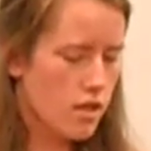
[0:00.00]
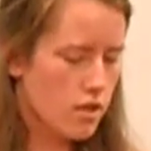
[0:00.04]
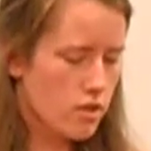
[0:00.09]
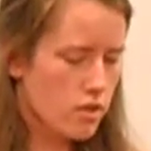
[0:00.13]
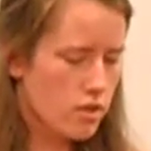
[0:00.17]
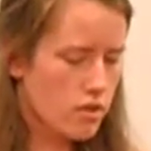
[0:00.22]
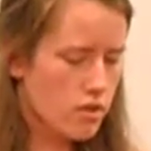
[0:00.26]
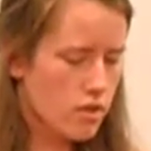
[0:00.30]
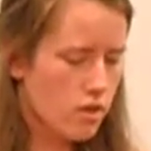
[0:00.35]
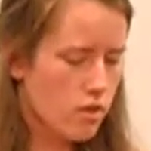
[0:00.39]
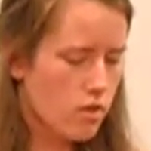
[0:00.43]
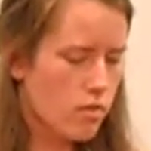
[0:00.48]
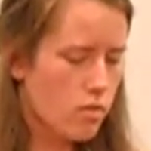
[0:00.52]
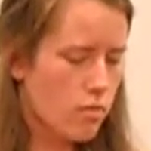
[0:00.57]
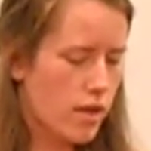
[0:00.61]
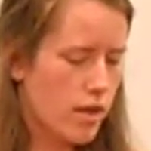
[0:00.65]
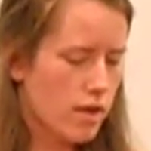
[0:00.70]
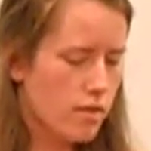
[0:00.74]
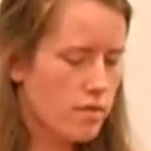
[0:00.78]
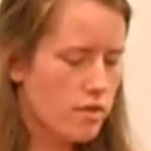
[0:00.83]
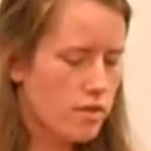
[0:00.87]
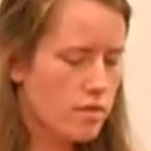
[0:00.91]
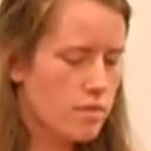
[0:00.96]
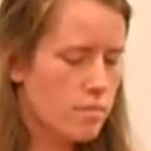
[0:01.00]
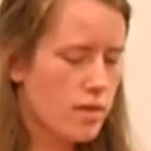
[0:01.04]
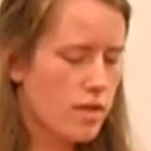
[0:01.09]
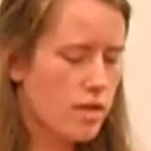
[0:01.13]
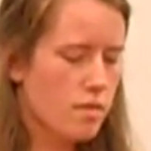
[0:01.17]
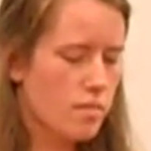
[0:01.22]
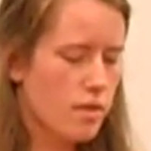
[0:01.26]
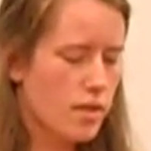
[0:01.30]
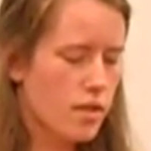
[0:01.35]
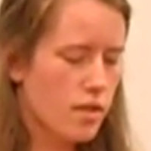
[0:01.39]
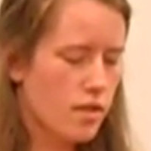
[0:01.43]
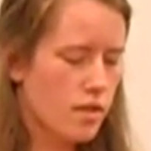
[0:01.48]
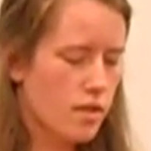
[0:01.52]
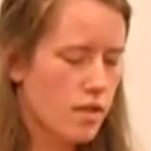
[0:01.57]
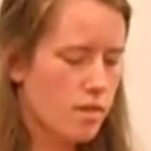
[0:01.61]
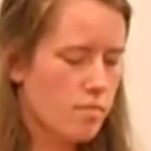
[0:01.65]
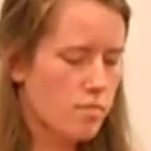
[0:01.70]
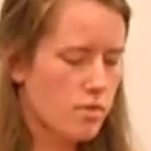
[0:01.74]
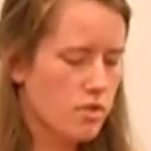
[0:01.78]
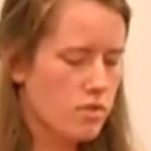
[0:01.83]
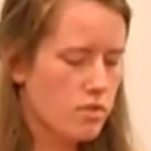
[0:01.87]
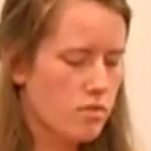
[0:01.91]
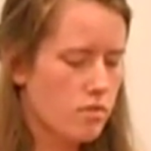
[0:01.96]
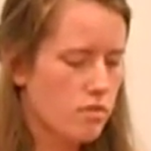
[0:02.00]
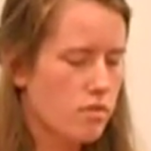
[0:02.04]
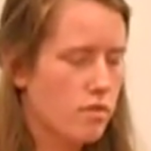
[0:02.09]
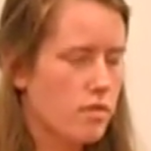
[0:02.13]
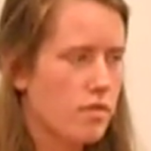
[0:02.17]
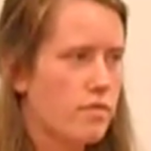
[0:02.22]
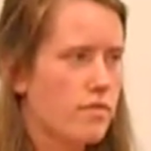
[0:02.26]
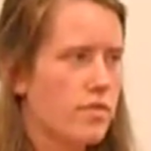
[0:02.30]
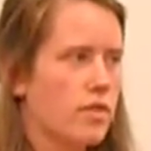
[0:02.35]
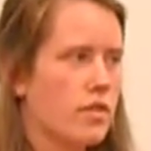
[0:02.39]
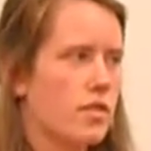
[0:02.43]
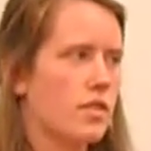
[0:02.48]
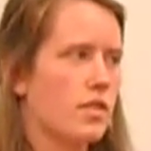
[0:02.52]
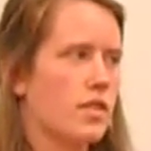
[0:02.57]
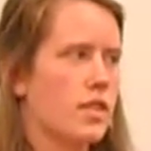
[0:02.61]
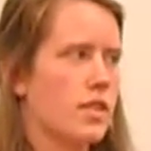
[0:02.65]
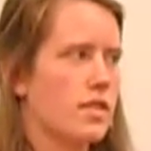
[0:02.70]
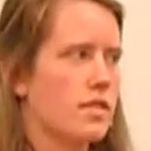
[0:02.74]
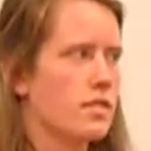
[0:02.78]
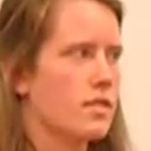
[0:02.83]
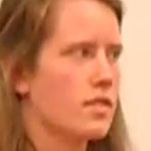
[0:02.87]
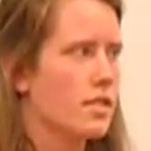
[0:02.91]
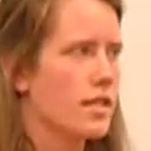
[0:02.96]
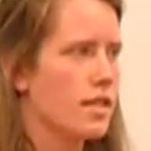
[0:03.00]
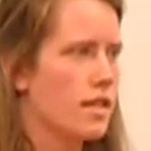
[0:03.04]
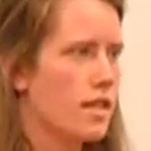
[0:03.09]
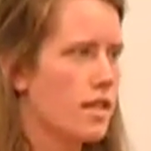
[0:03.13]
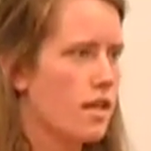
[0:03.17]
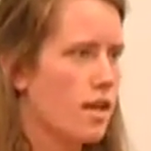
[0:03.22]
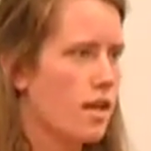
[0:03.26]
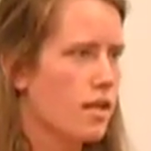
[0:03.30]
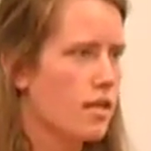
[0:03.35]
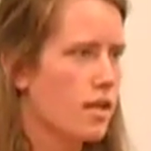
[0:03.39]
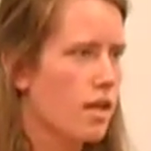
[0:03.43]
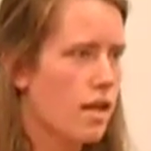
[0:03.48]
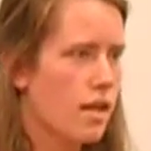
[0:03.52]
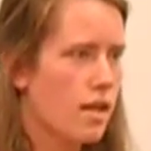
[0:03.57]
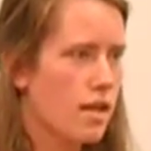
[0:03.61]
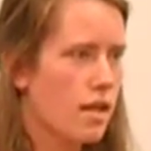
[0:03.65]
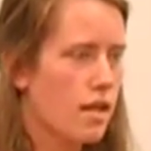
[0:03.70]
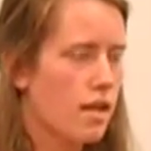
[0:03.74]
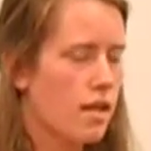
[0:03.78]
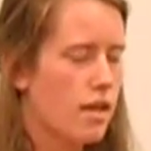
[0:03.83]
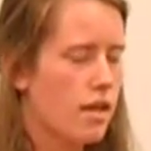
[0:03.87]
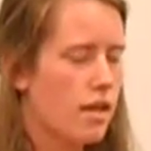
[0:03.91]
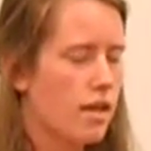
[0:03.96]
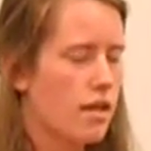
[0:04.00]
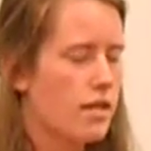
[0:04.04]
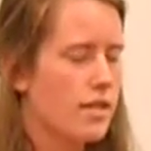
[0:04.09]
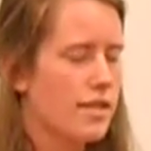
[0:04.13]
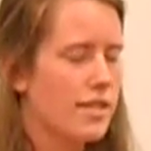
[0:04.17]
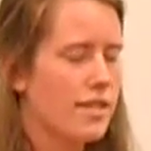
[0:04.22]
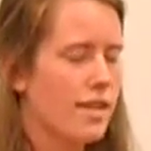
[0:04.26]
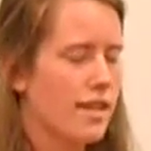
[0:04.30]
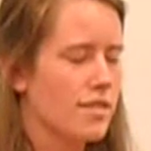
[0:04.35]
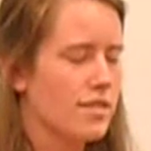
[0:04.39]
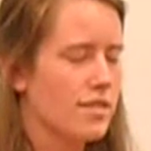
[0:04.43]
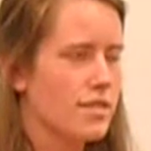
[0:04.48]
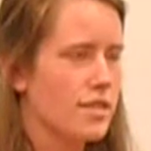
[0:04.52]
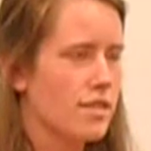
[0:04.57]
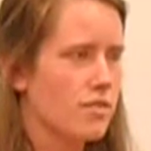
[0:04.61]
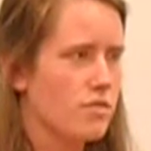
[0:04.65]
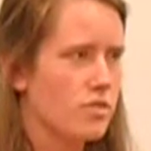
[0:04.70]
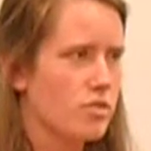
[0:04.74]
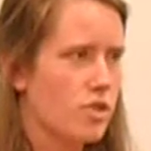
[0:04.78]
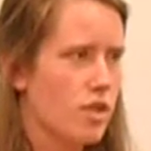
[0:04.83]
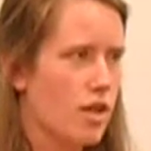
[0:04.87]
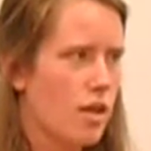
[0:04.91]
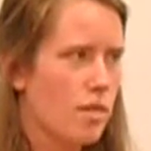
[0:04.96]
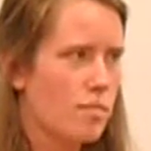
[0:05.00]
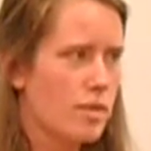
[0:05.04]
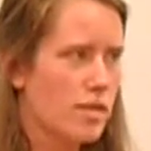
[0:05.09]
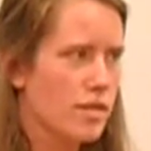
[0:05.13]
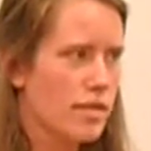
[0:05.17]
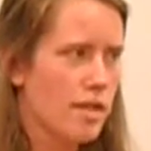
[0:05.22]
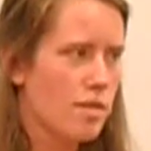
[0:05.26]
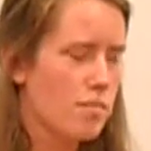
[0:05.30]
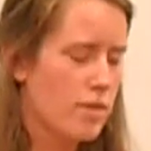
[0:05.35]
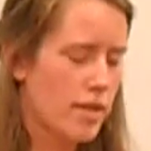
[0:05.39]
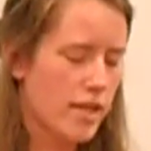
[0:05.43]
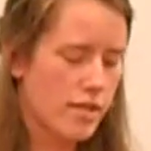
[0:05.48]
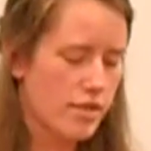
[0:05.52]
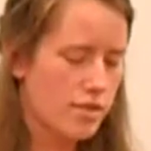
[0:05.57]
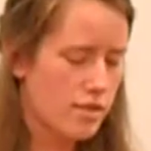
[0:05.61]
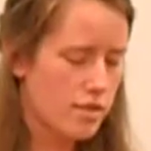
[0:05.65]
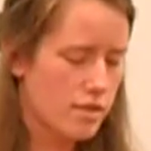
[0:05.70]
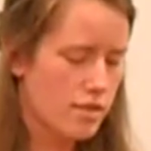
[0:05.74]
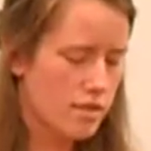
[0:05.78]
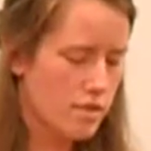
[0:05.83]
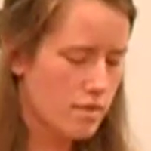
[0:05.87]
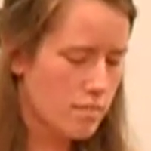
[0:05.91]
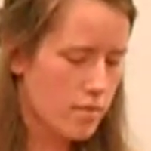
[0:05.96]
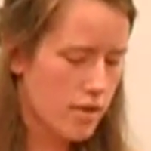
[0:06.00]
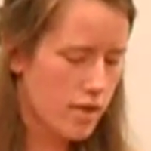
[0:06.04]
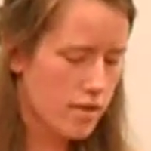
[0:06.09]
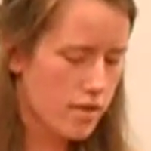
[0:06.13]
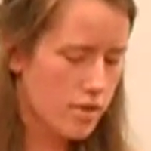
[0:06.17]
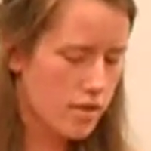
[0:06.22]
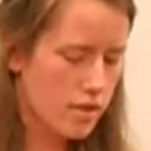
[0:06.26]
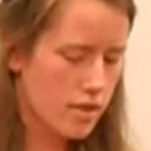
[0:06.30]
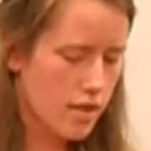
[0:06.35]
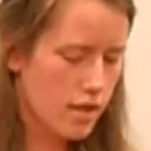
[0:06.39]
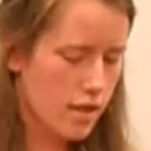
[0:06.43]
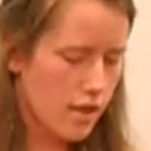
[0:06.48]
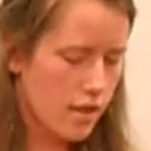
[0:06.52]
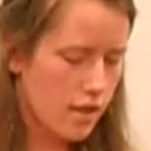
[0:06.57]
So why would you spend the money to come to school if you could easily get an unskilled job and get paid just as much?